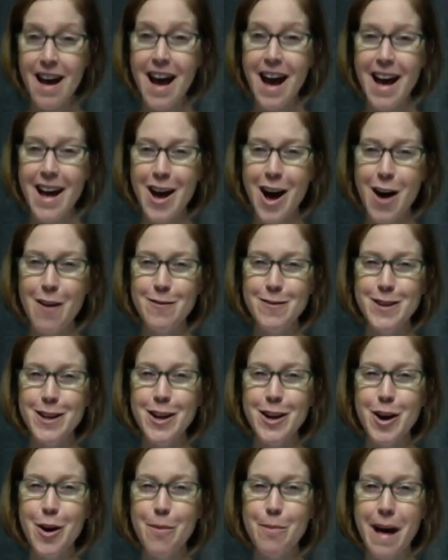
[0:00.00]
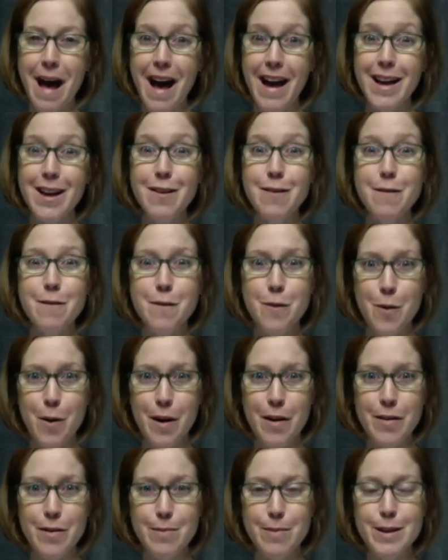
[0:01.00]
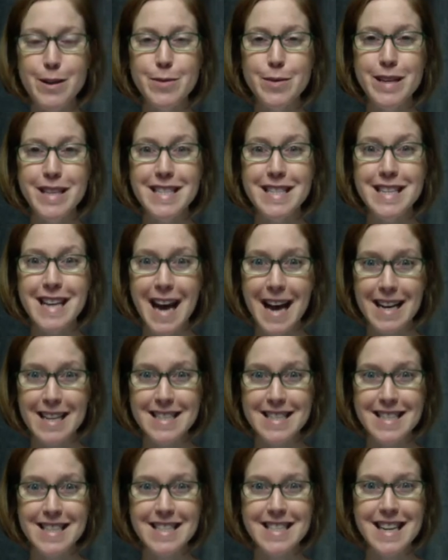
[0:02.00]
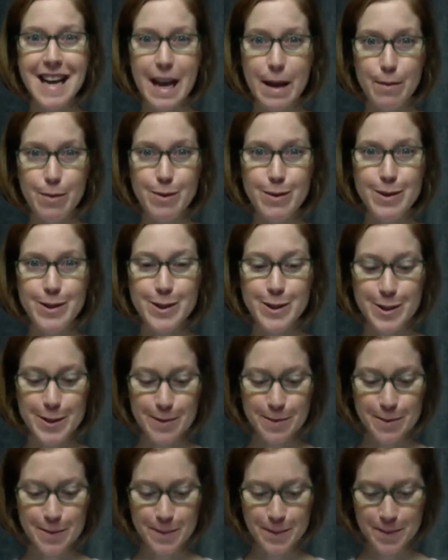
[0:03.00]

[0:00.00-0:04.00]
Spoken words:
I often go back and forth between text and tables.